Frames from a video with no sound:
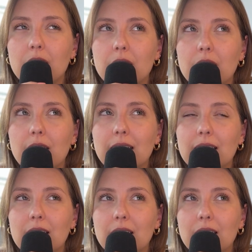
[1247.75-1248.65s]
like,
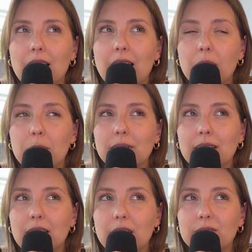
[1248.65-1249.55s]
I
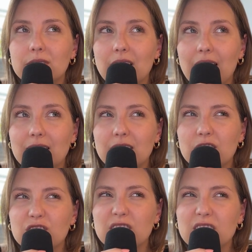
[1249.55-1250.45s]
believe that
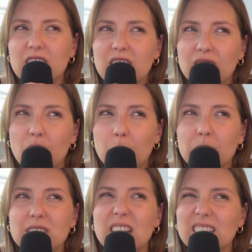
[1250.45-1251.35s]
it's not
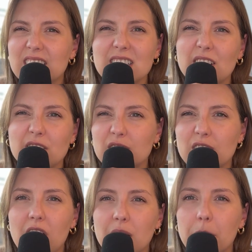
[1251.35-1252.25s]
always necessary to
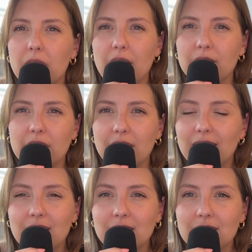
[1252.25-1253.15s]
talk about
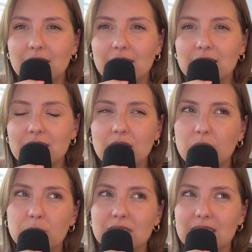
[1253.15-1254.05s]
everything. It's not
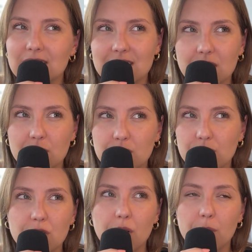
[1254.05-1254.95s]
always necessary to
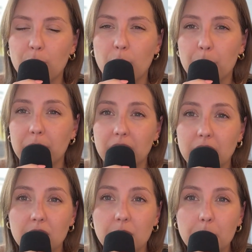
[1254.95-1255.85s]
share our
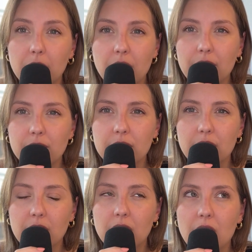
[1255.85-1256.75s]
opinion about
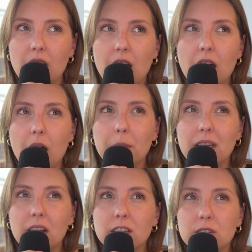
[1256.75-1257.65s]
everything. I mean,
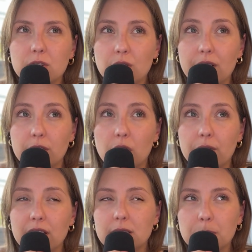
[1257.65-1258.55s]
it's good to have
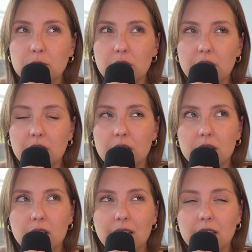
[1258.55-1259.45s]
especially
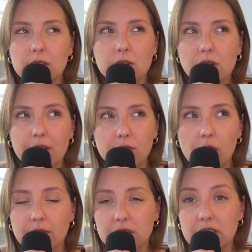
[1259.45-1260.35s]
like it's good to have
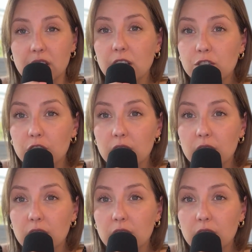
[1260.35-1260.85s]
conversation.